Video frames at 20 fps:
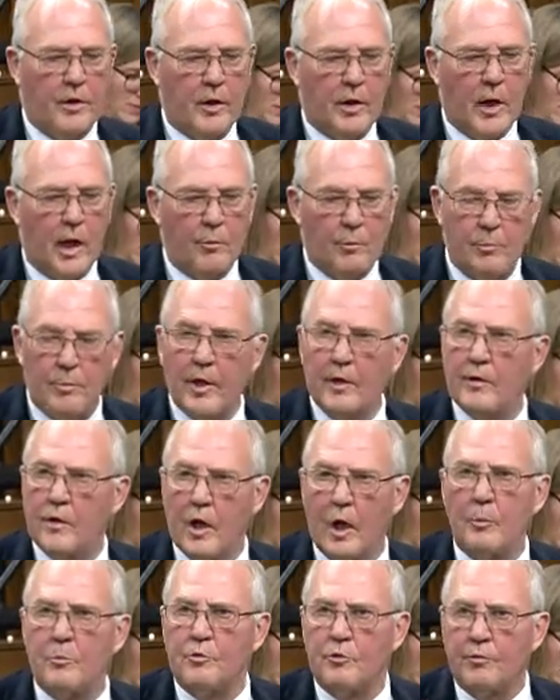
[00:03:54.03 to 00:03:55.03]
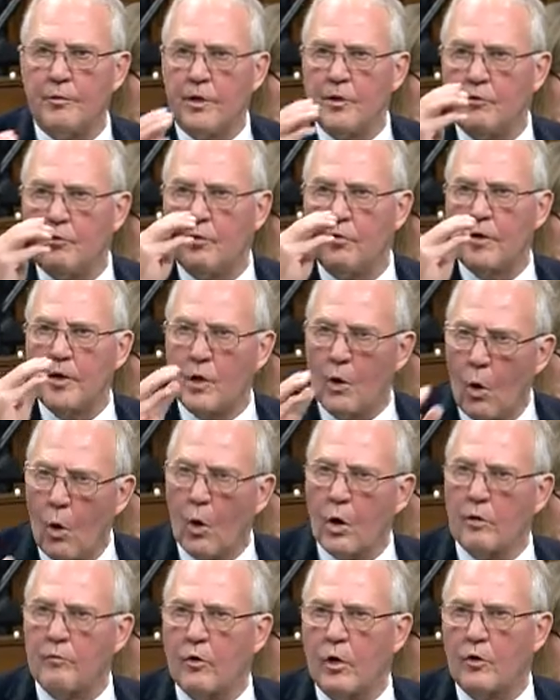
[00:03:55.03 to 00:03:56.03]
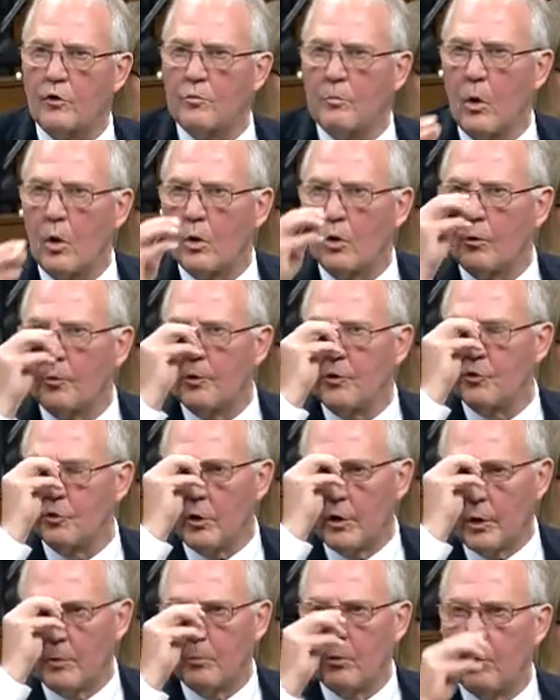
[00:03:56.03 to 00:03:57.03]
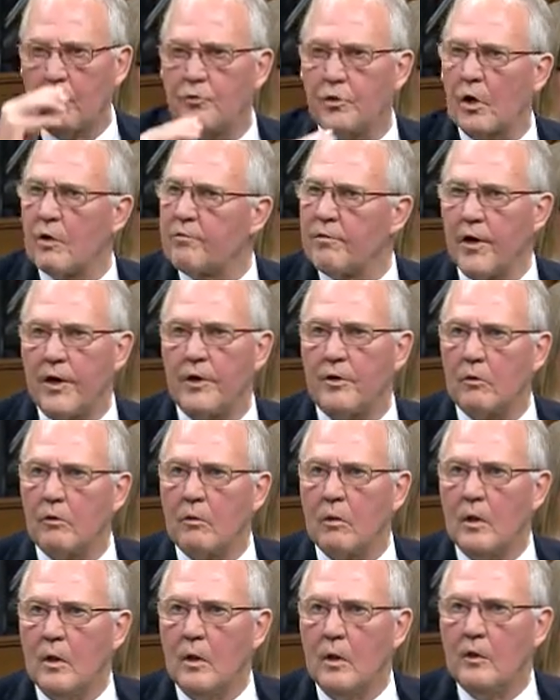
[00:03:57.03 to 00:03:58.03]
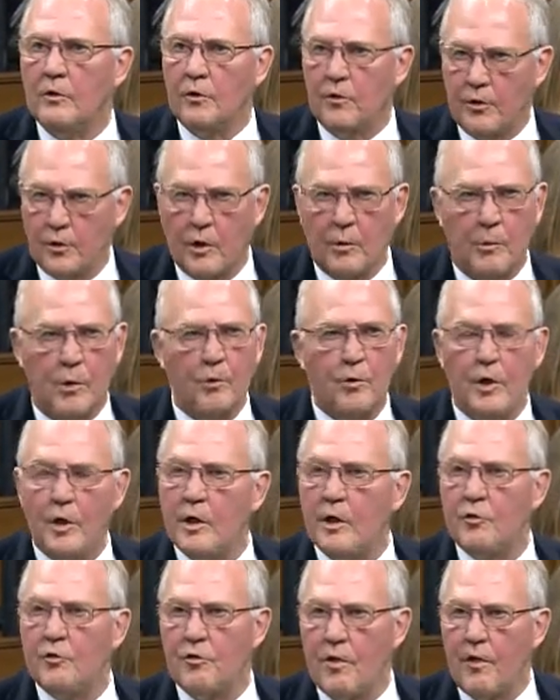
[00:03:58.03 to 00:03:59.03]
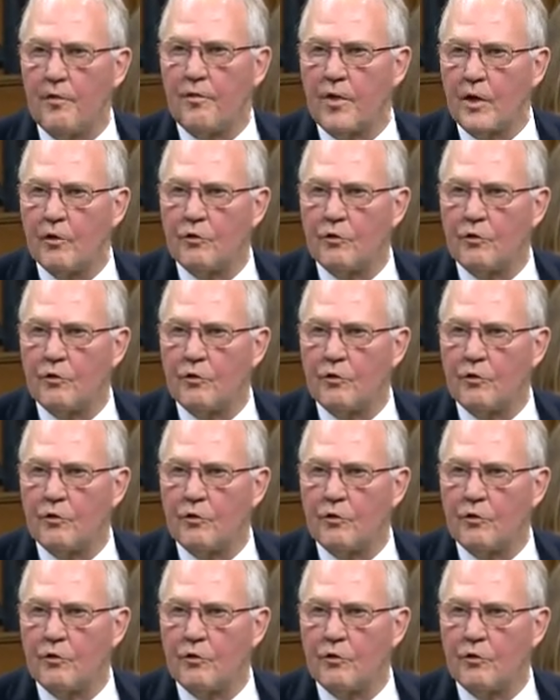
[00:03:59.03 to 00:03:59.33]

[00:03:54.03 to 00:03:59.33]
and I would make the observation that all of our small and regional airports are vital to the communities that they